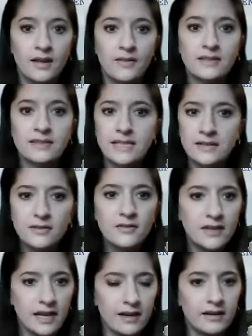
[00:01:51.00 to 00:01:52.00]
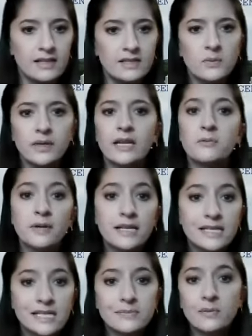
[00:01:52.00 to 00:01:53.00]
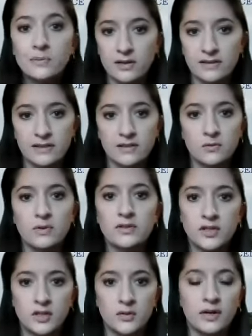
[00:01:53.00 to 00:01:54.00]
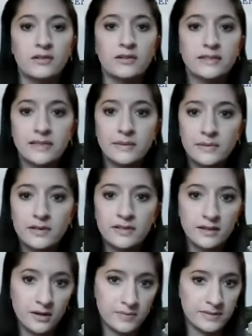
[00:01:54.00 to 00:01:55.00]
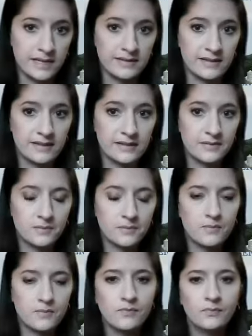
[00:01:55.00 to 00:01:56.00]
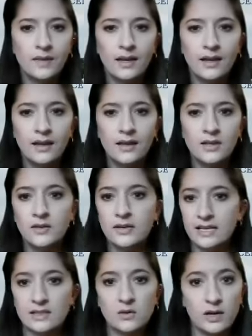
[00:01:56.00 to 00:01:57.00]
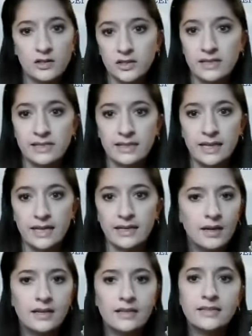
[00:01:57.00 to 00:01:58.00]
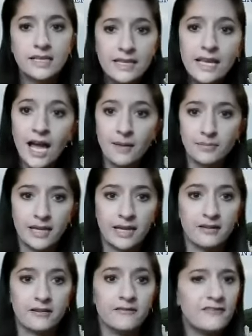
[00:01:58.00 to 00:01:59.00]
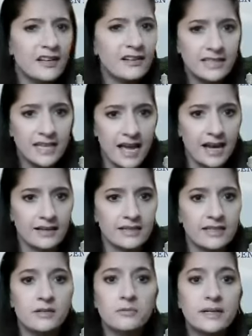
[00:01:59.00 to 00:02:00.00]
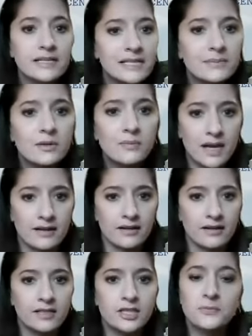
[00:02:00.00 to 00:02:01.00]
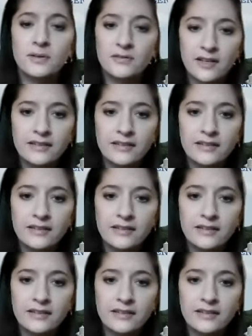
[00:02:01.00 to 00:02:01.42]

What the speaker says: The standard of care is what a reasonable person would do under similar circumstances. You can ask questions like, did the applicator fail to act in a reasonable manner to prevent